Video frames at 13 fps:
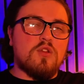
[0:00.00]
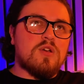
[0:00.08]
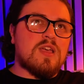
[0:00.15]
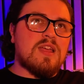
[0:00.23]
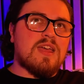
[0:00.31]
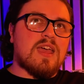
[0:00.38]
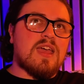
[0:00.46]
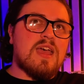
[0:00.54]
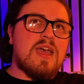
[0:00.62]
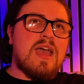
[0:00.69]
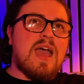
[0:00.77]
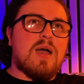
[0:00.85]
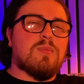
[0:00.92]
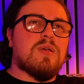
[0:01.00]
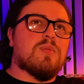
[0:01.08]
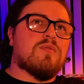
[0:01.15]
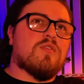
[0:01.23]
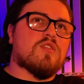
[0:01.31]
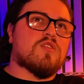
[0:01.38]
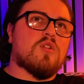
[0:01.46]
look at it and people
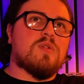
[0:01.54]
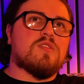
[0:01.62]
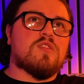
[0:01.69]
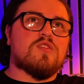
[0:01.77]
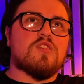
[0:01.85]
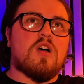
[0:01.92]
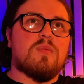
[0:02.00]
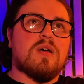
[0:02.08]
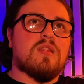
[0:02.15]
first come into the shop,